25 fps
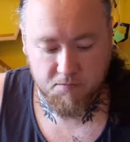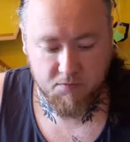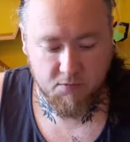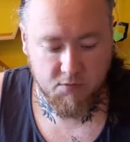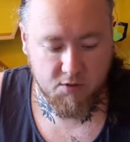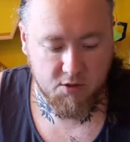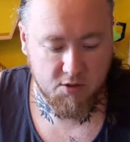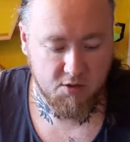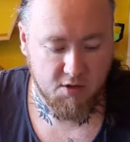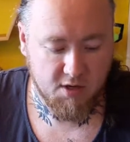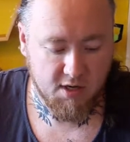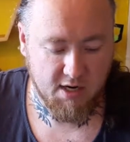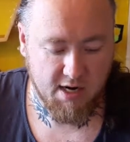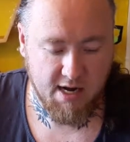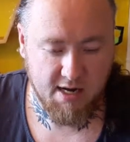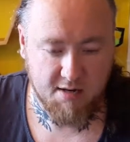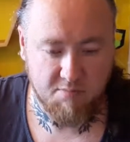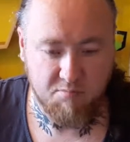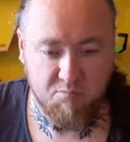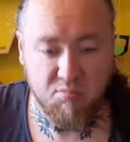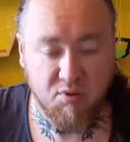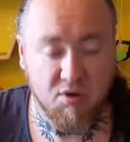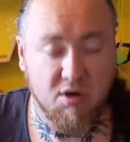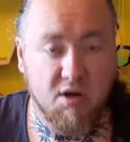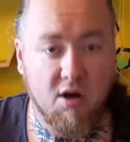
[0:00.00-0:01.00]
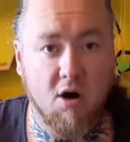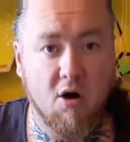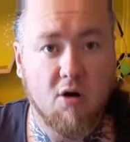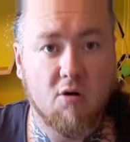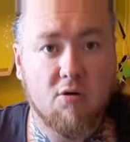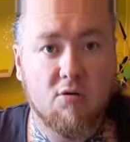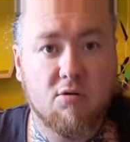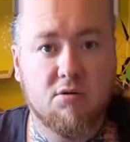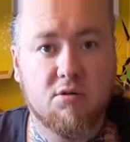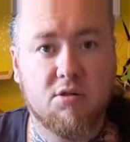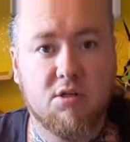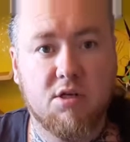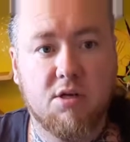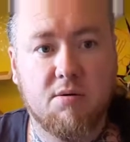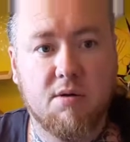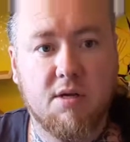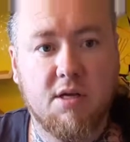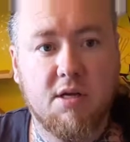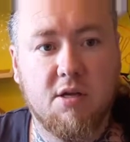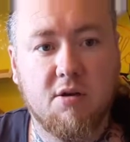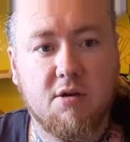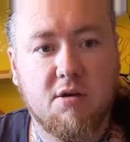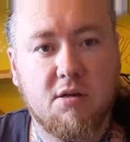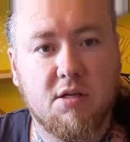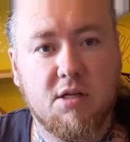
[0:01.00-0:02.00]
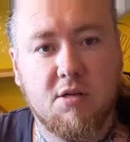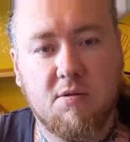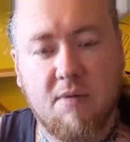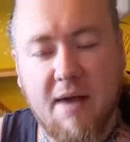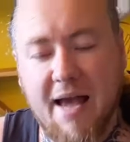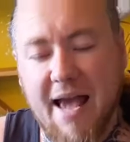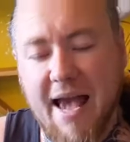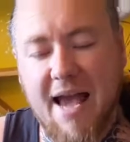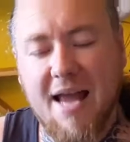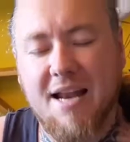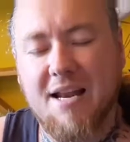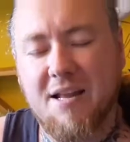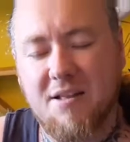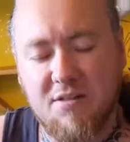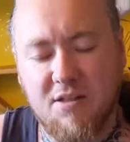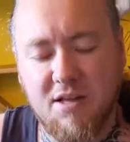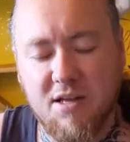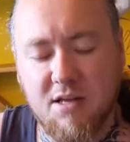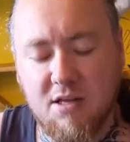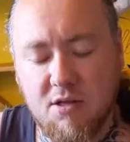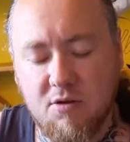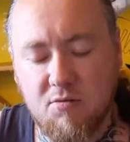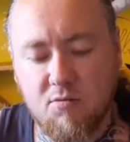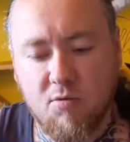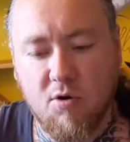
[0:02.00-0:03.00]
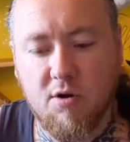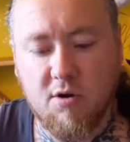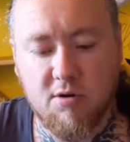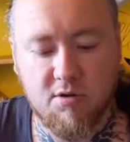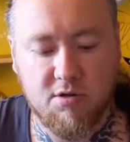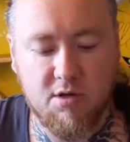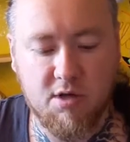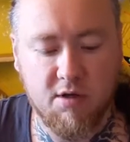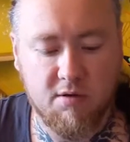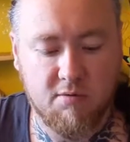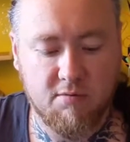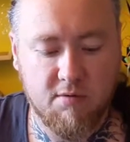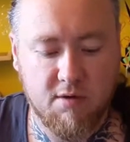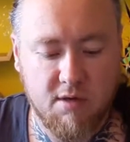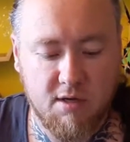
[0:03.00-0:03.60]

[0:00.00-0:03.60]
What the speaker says: You can add bullet holes to it. You can do anything you want to do.